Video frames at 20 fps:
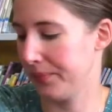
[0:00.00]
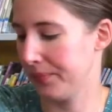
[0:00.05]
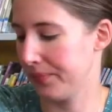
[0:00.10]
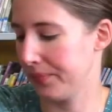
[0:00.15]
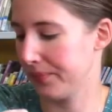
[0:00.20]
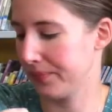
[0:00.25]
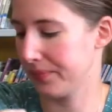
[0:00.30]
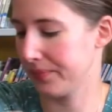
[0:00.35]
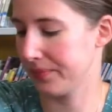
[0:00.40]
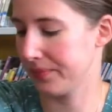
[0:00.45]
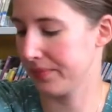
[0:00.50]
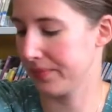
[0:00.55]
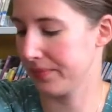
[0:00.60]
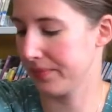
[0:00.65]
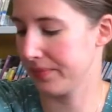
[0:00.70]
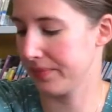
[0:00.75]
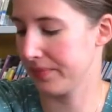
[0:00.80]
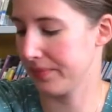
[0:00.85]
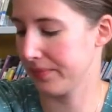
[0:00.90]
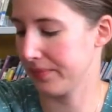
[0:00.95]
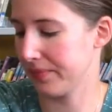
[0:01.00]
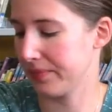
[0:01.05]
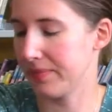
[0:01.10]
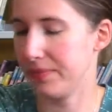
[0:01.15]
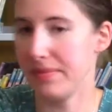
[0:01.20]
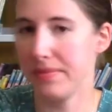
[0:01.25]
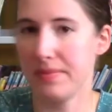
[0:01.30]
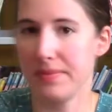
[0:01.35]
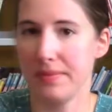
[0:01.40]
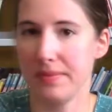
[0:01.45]

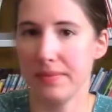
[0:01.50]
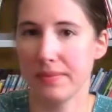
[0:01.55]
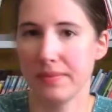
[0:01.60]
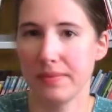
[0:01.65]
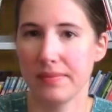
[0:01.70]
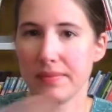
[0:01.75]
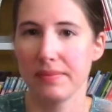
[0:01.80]
(no one is talking)